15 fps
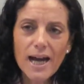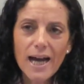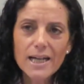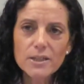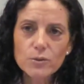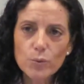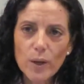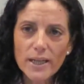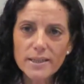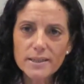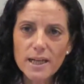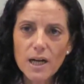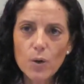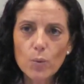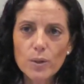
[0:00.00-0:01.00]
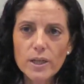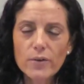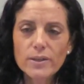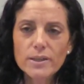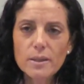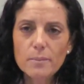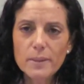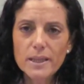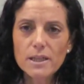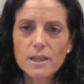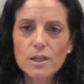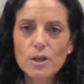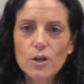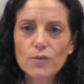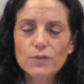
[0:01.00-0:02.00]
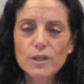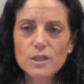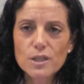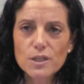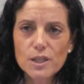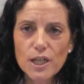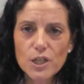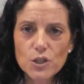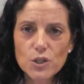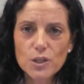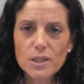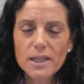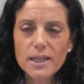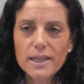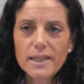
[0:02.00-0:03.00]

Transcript: And right now we are in the middle of the discussion